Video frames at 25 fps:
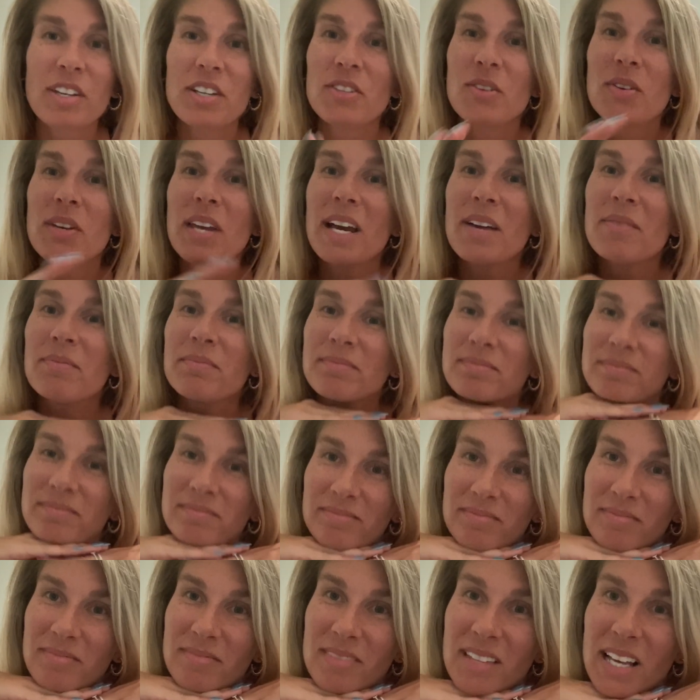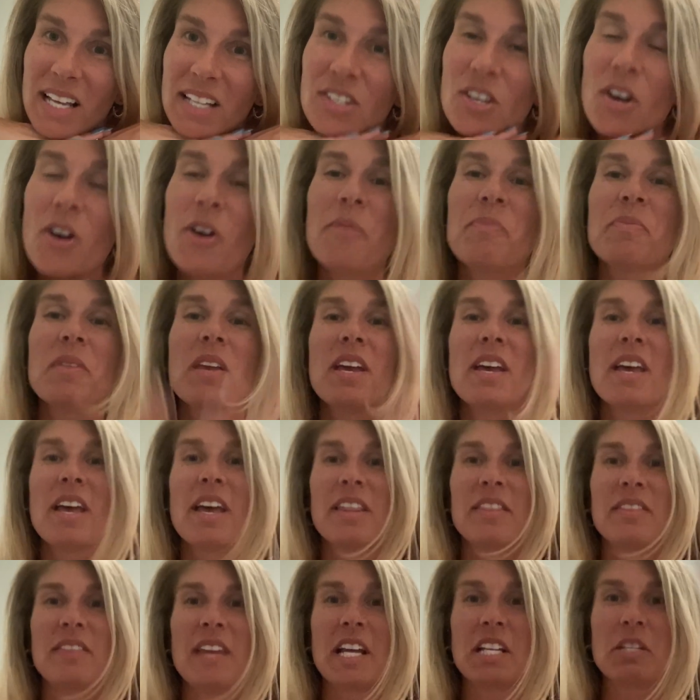So yeah, that's all.
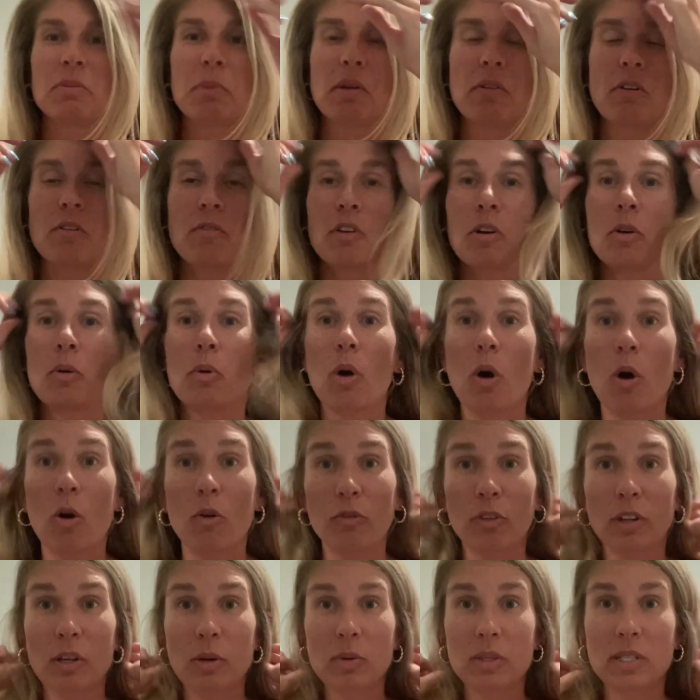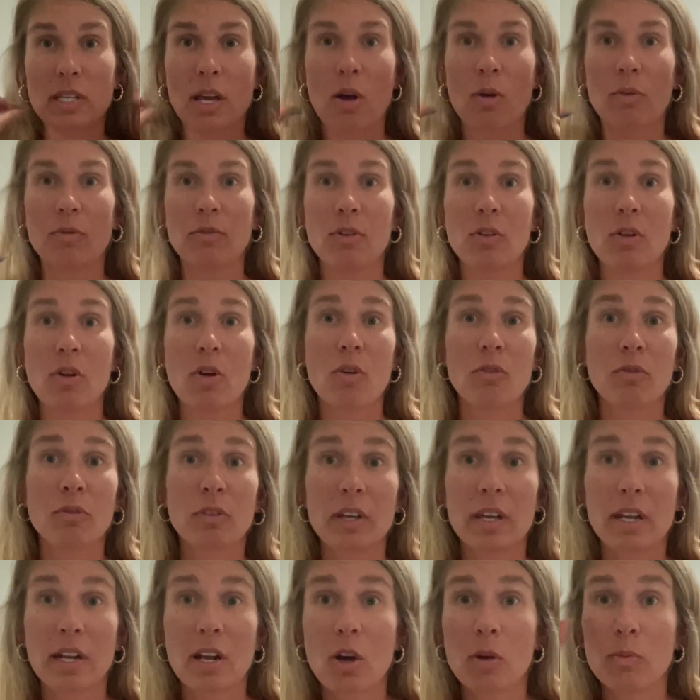That's my review. Hopefully it was helpful.
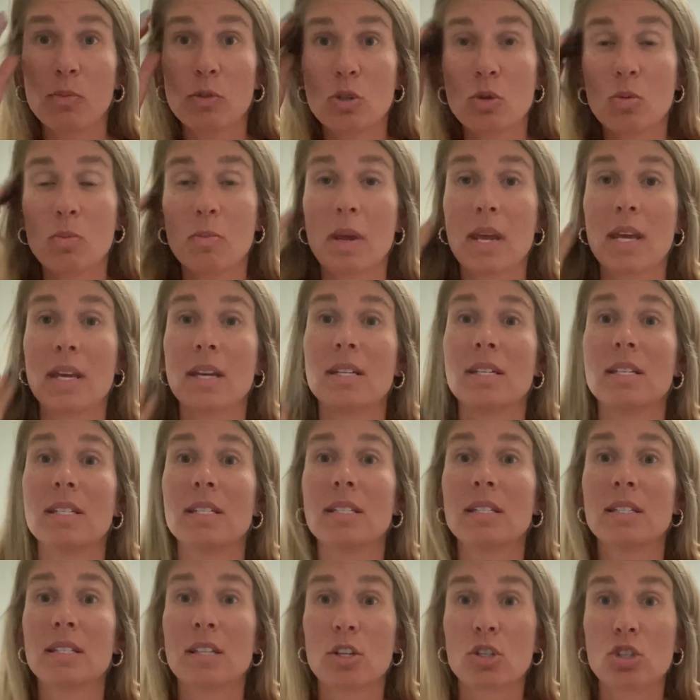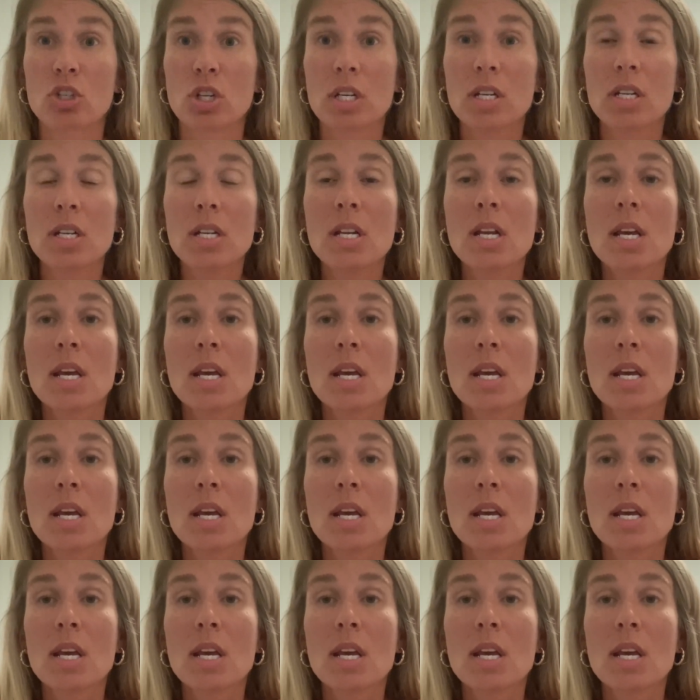Hopefully it helps you make a decision